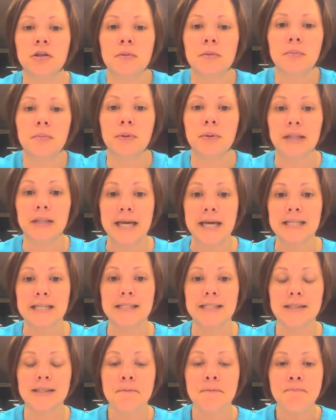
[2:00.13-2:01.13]

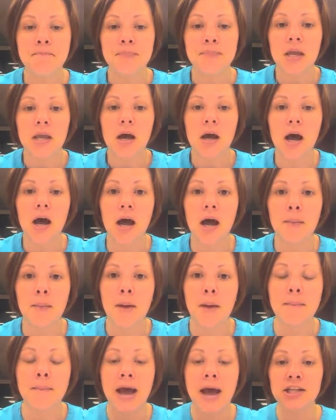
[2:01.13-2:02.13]
place,
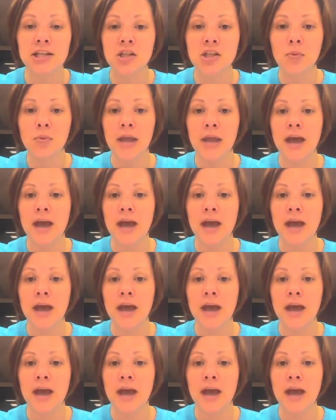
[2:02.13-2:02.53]
imagine that we have